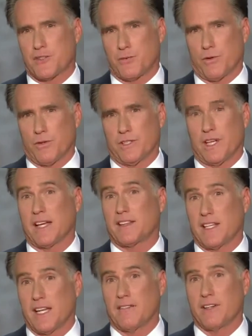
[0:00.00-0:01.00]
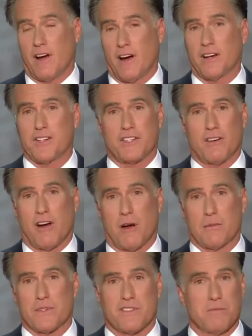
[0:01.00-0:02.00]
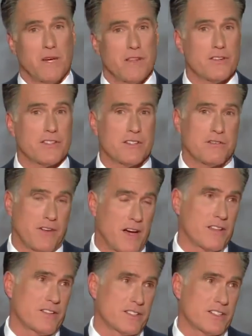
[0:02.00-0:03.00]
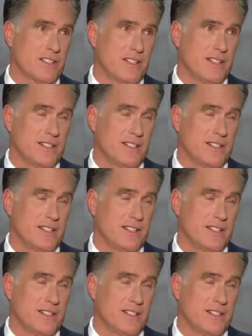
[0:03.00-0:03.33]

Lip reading: this world like the loving hearts and arms of mothers and fathers.